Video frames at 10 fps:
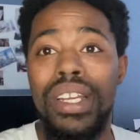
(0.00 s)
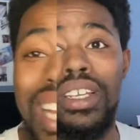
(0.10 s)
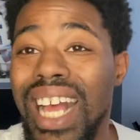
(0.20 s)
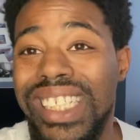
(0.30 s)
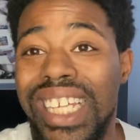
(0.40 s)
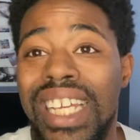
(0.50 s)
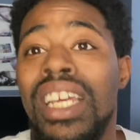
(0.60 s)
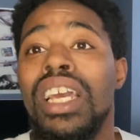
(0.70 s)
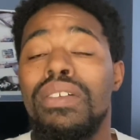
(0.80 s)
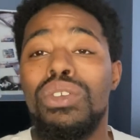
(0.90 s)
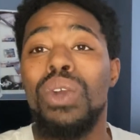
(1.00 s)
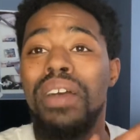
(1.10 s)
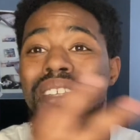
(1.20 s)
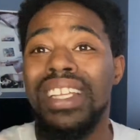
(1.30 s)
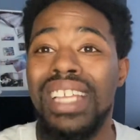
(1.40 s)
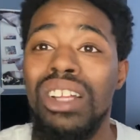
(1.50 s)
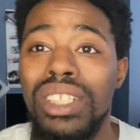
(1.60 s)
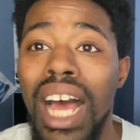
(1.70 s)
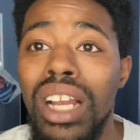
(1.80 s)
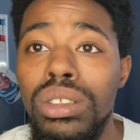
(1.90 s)
I say if you have
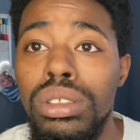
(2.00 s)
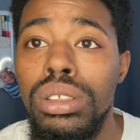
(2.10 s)
$10,000,